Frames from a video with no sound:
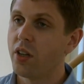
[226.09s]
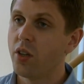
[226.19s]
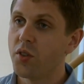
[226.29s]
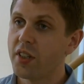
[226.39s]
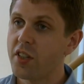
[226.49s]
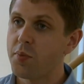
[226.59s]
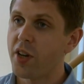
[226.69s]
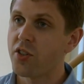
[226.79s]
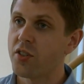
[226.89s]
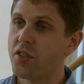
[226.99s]
Using these
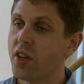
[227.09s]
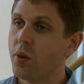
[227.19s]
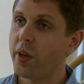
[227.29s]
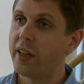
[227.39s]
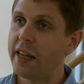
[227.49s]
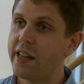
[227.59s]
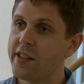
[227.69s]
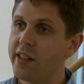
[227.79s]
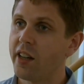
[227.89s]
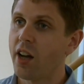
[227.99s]
measures, we can
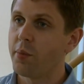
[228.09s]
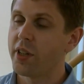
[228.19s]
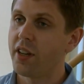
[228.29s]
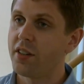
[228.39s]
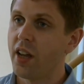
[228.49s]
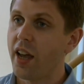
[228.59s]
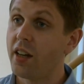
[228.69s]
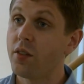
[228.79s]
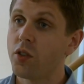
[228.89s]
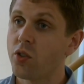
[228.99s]
easily accommodate
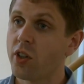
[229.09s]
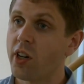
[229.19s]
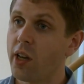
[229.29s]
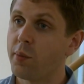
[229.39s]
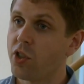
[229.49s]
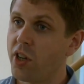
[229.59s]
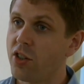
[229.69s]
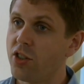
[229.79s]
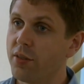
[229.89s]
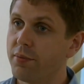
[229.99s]
any future climate
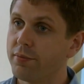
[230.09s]
change.